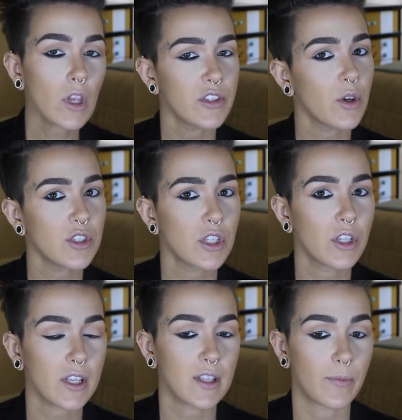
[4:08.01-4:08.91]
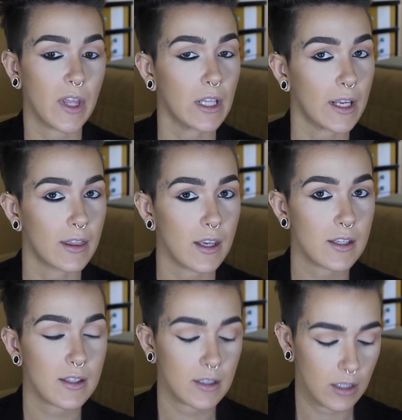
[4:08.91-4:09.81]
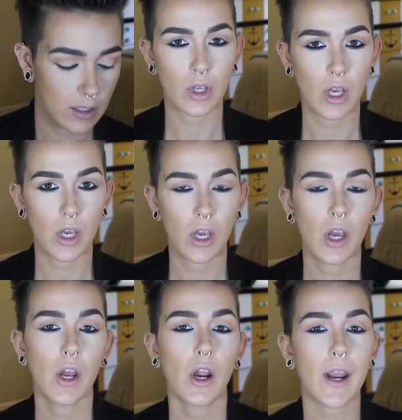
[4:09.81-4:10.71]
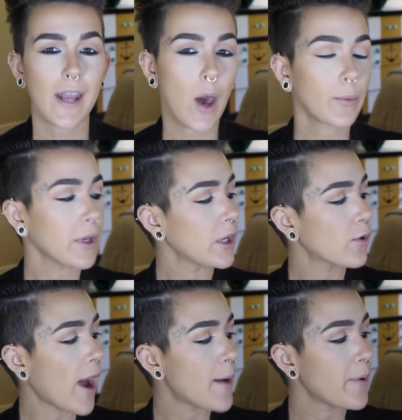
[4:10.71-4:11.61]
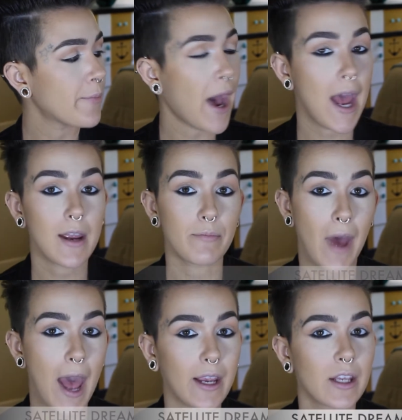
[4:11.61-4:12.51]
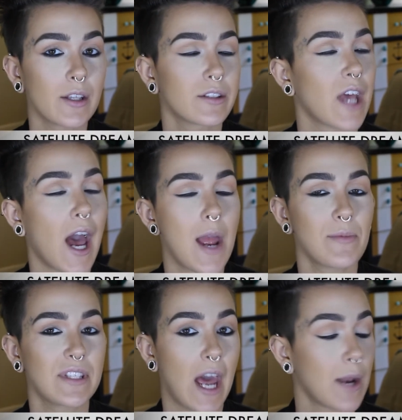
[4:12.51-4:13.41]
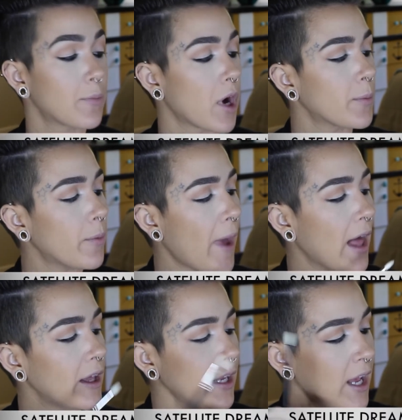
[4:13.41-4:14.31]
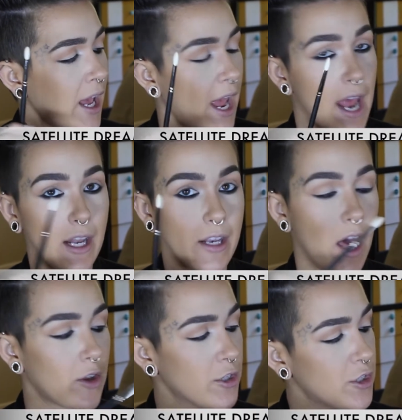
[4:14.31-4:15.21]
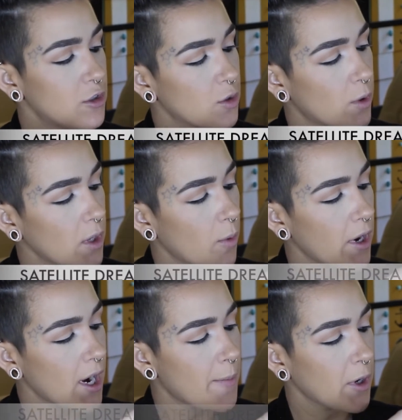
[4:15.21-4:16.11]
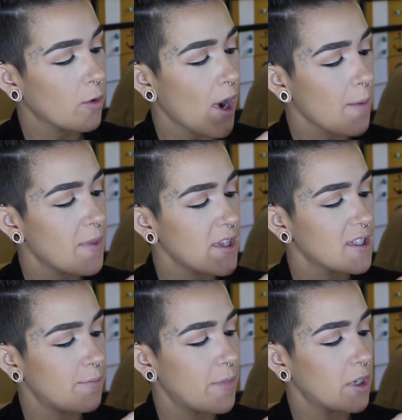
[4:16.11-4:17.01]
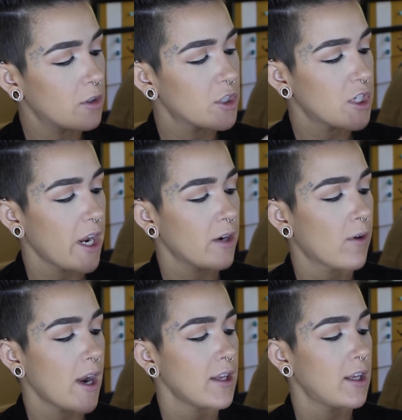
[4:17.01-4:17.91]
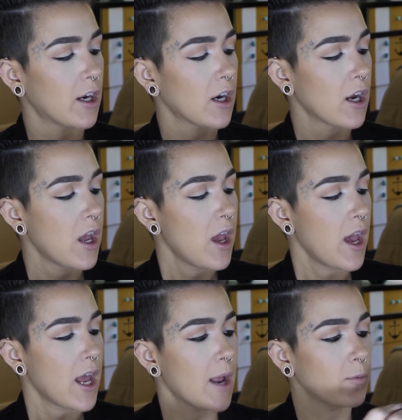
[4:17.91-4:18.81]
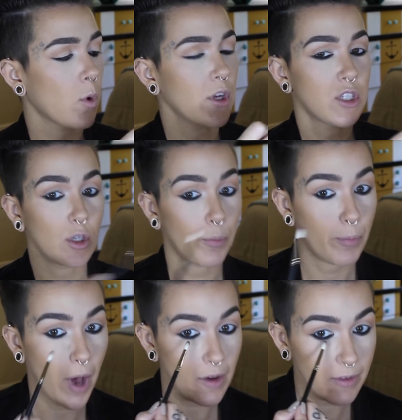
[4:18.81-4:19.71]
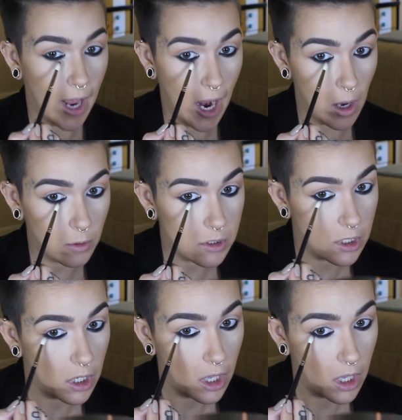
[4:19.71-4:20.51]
So it should look something like this. All right, now I'm gonna grab my MAC Times 9 purple palette and another 221, and I'm gonna grab this middle shade right here, and I'm going to buff out